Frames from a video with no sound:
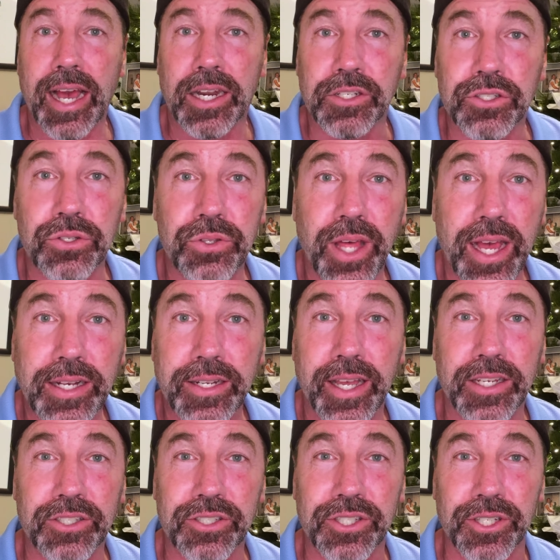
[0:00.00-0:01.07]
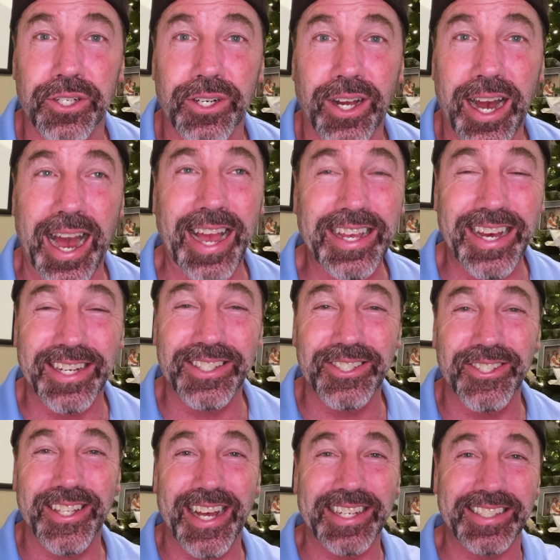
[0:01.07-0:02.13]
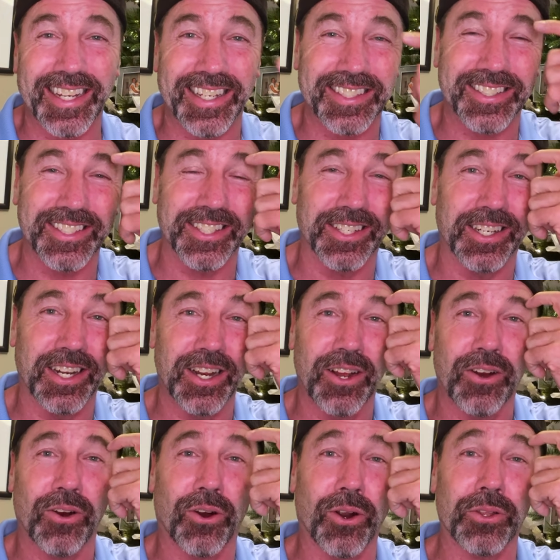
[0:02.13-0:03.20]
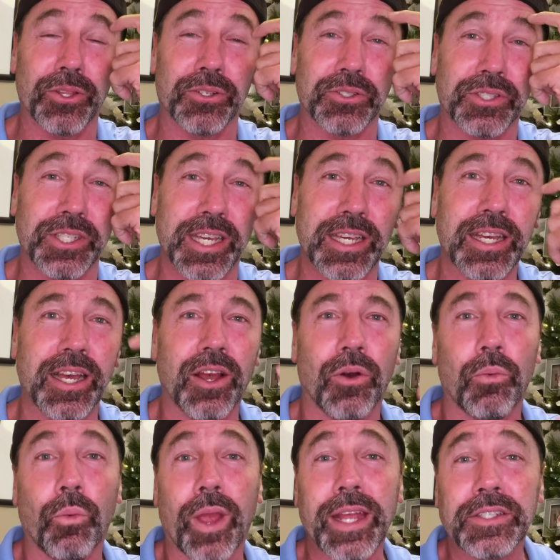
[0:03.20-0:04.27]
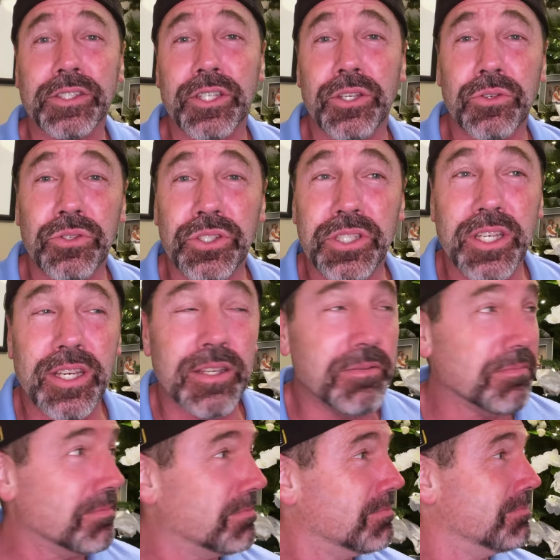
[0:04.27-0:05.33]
got to do that next year. I got to do that next year. Or they'll see, wait till you see